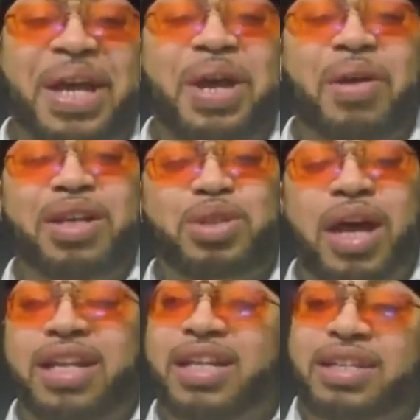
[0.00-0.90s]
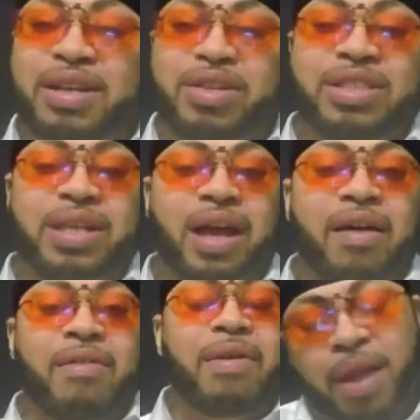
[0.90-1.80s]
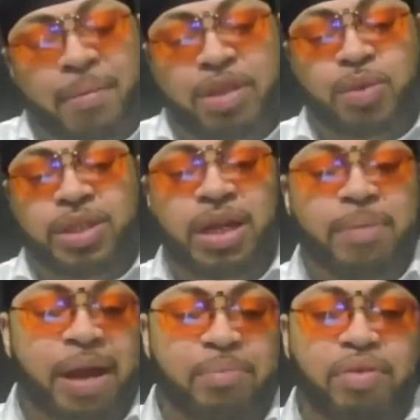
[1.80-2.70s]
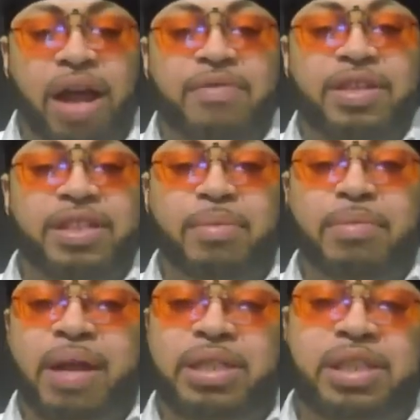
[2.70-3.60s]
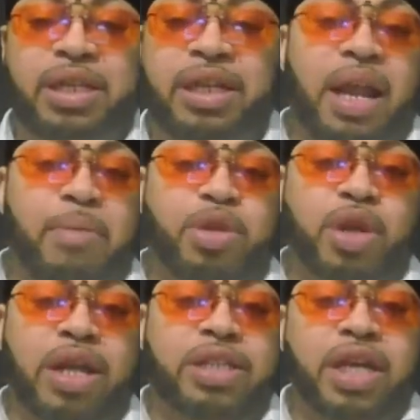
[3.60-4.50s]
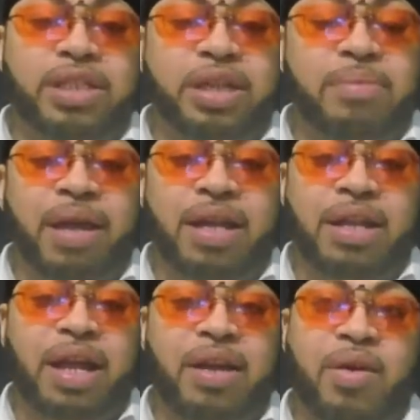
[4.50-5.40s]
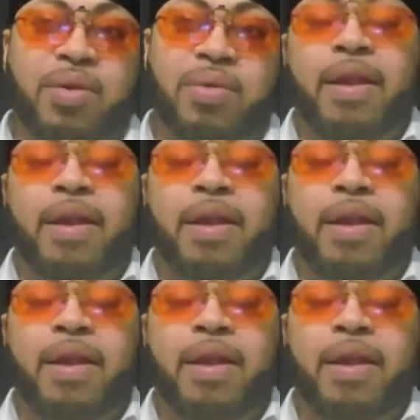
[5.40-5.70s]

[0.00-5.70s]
Right, so I didn't. Uh, I'm gonna switch it up. I done privated some of my shit, and I'm gonna try to change it up now that I know.